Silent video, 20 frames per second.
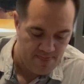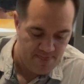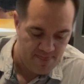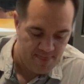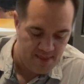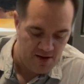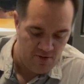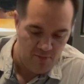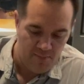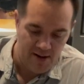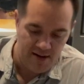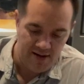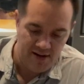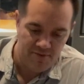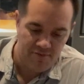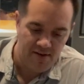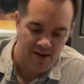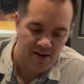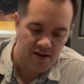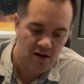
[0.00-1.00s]
the remaining
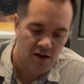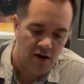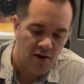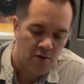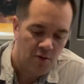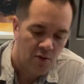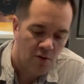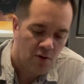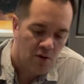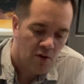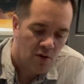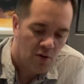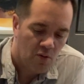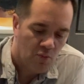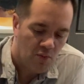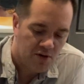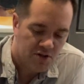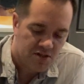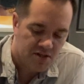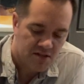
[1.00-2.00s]
effect card,
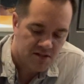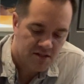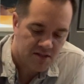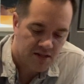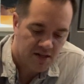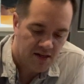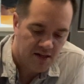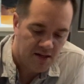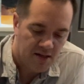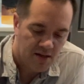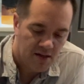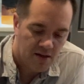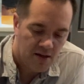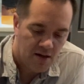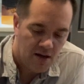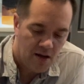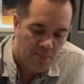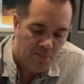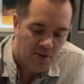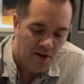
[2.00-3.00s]
which is the
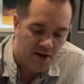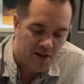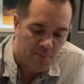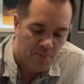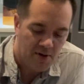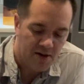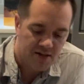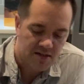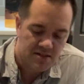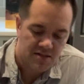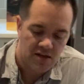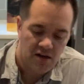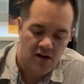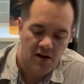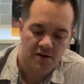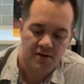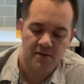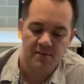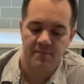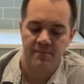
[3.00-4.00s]
apply the brakes
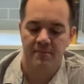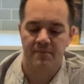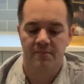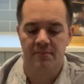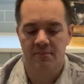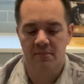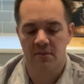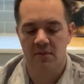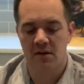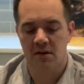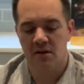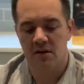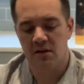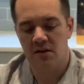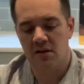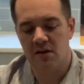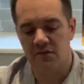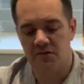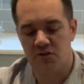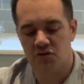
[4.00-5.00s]
card.
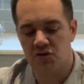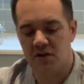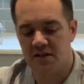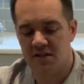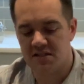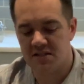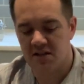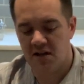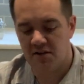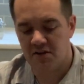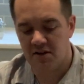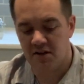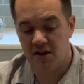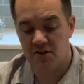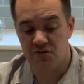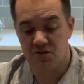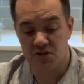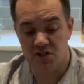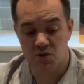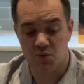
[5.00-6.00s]
If the train had started at
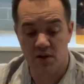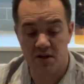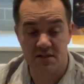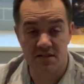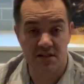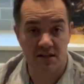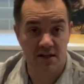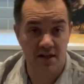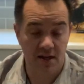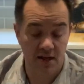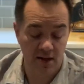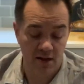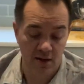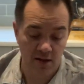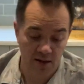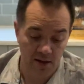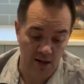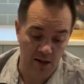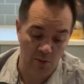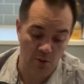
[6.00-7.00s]
120 here,
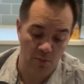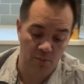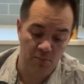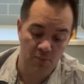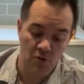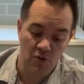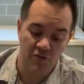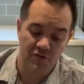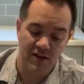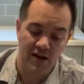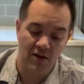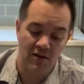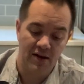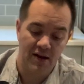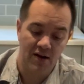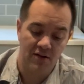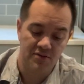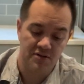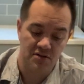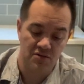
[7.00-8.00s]
it would move down
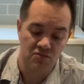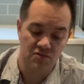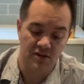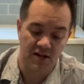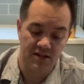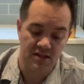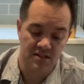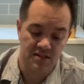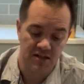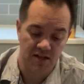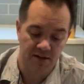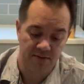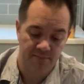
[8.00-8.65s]
now to 90.